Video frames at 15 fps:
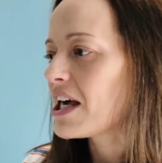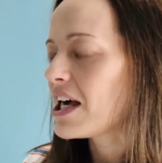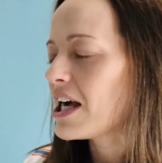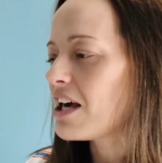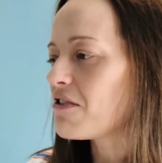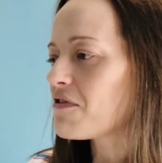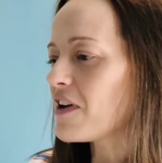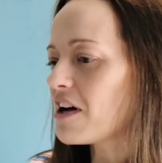
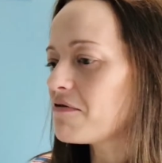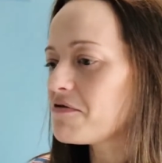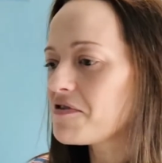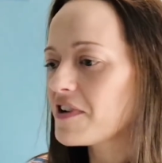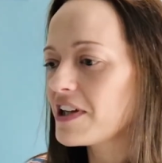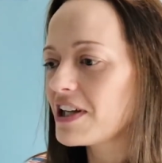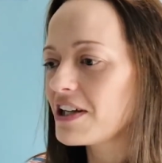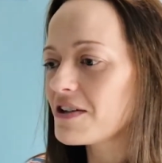if I'm
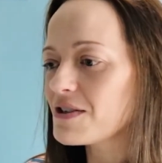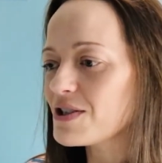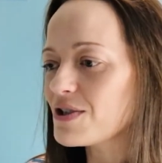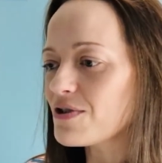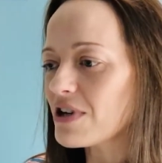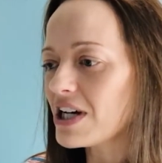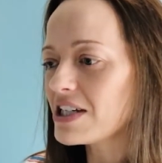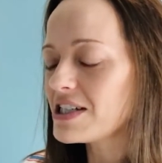feeling
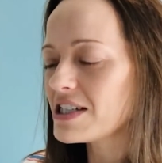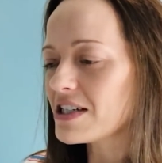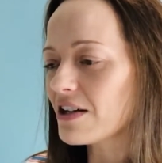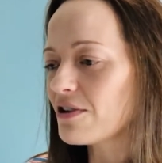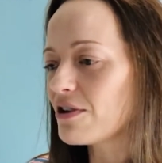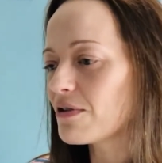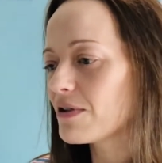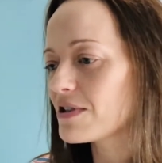stressed, I
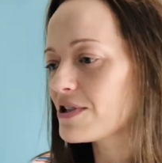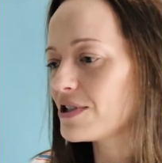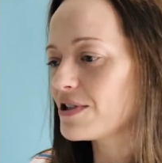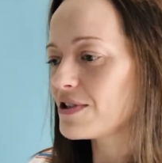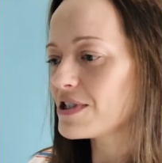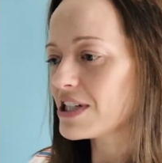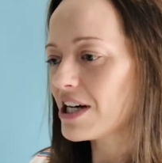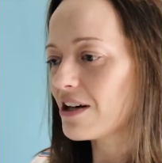know what to do
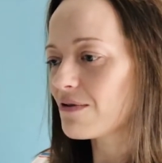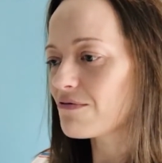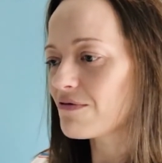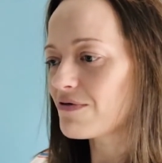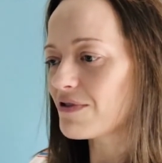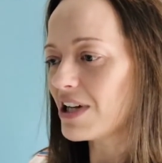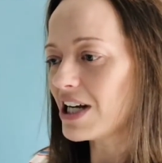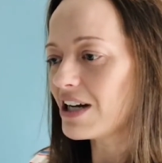to help
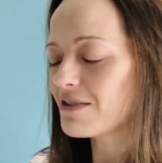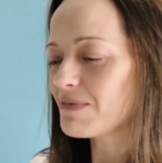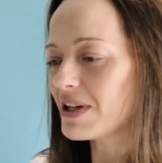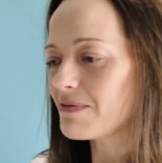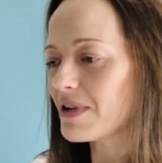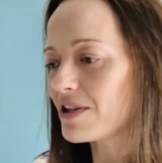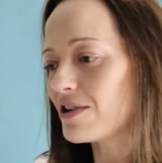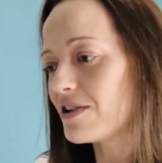
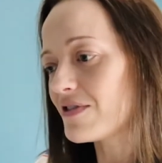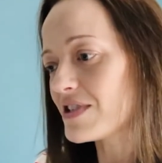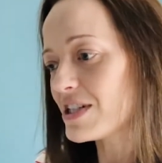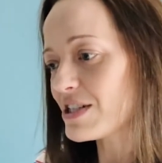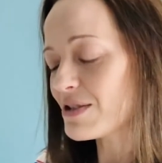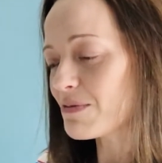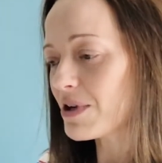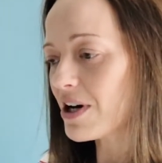make my nervous
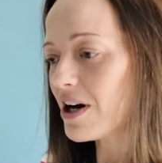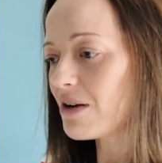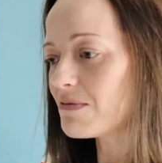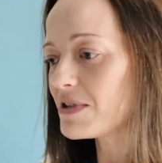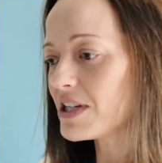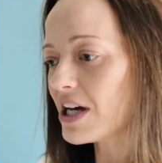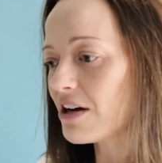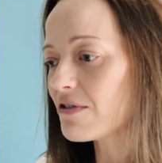system calm
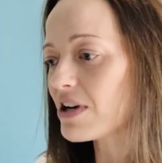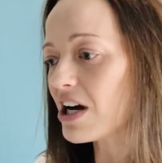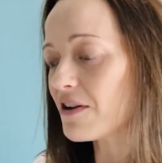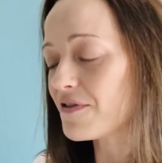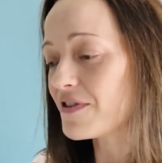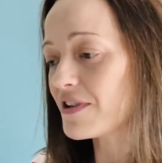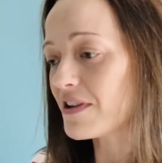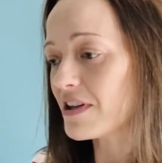down
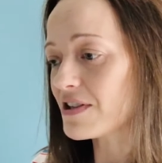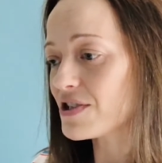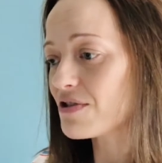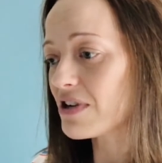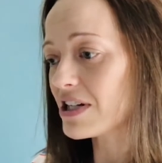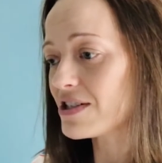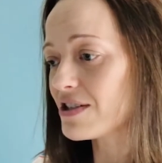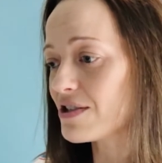after the
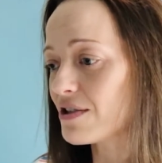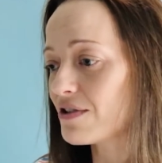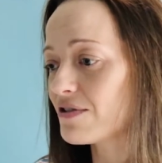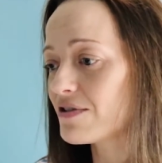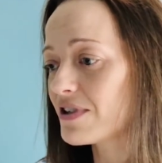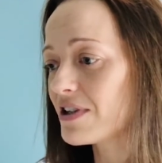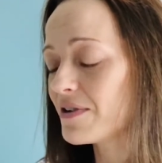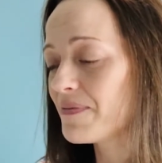stress is
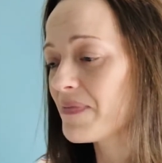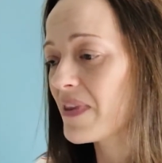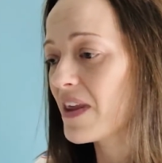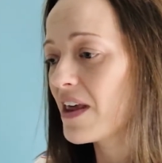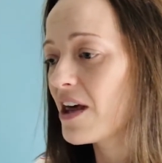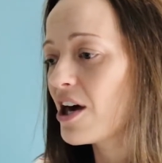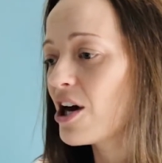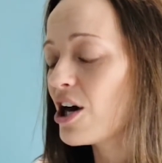over.
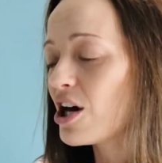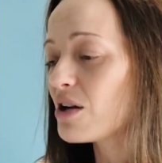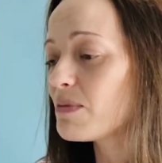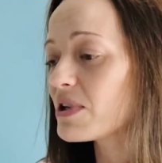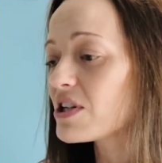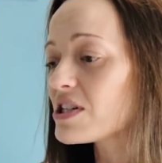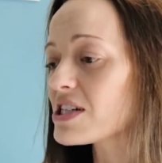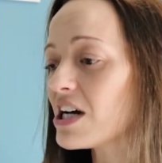And
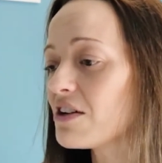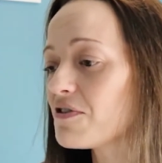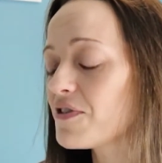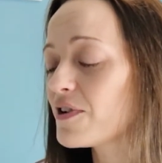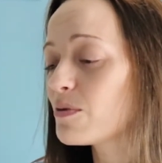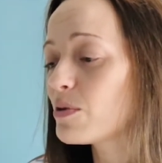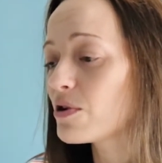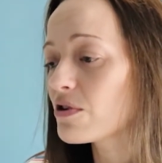because I
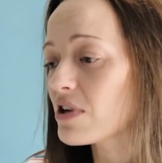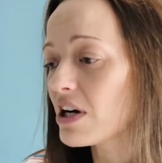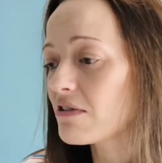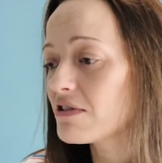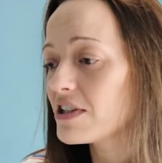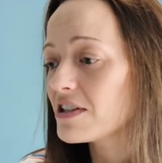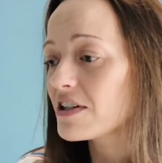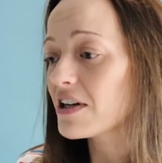feel more
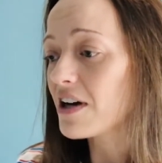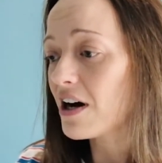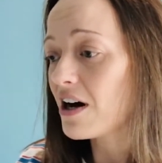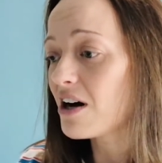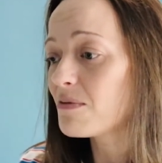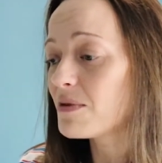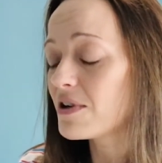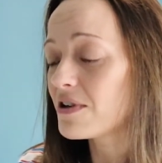grounded and
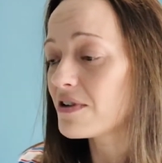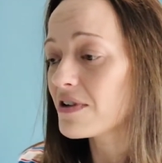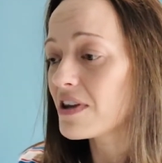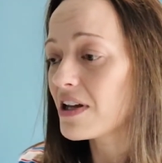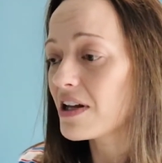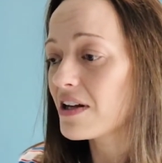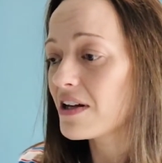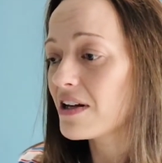calmer,
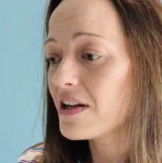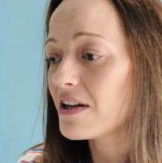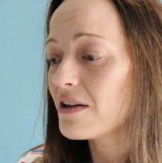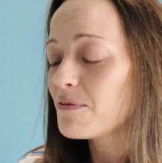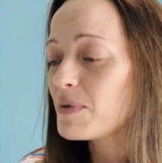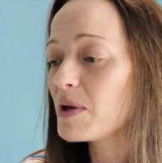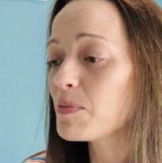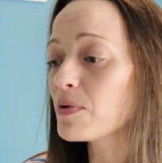then
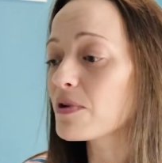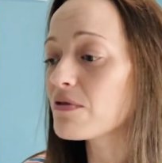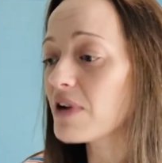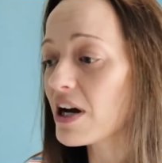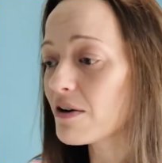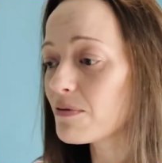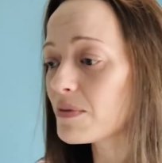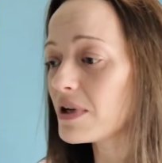people
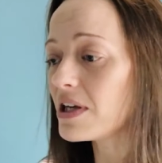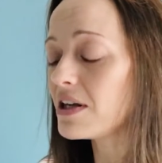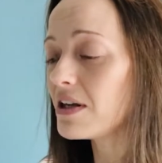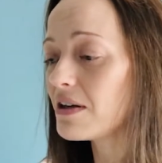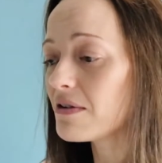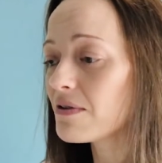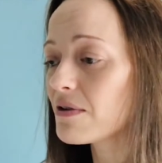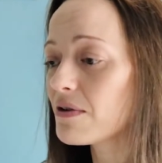around
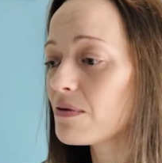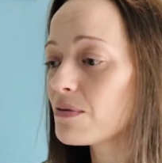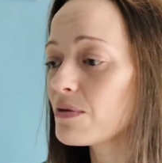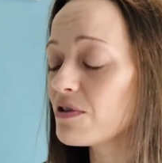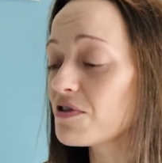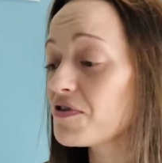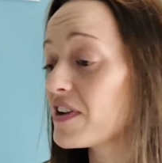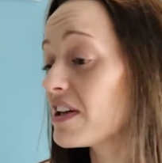me
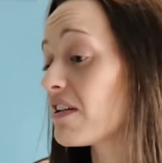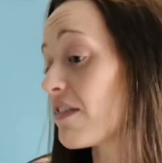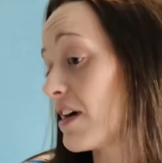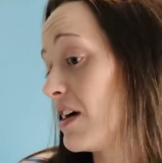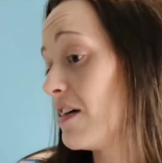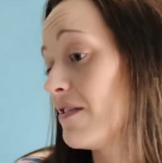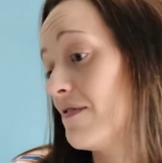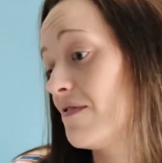will feel
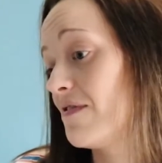that.